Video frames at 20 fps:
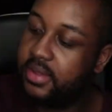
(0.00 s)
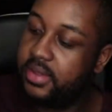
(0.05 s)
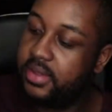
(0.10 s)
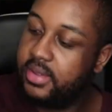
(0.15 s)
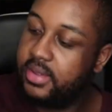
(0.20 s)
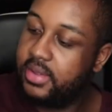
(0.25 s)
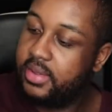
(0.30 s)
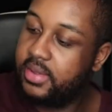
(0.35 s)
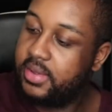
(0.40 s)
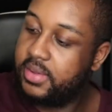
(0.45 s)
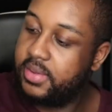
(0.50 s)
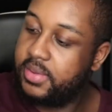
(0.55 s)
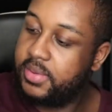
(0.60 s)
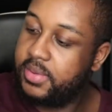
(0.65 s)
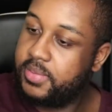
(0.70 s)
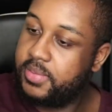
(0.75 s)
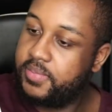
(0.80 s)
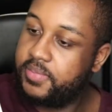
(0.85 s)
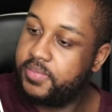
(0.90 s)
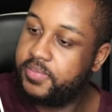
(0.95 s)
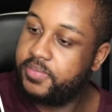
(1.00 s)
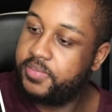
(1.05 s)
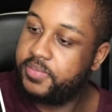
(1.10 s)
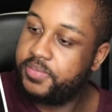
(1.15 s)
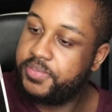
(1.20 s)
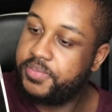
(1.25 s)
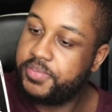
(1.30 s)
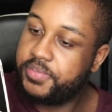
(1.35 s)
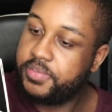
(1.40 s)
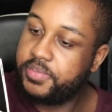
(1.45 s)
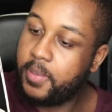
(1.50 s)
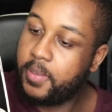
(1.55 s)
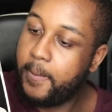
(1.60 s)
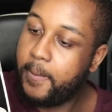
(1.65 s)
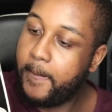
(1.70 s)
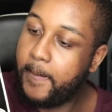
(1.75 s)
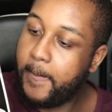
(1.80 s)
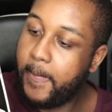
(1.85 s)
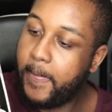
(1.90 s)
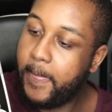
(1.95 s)

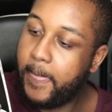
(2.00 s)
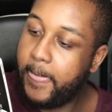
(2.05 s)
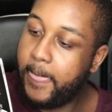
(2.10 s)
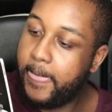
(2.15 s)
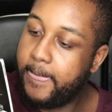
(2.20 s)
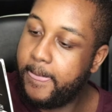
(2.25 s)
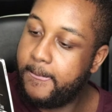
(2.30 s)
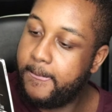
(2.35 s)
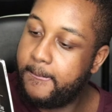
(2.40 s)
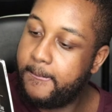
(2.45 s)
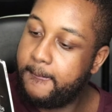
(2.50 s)
No one is speaking in this clip.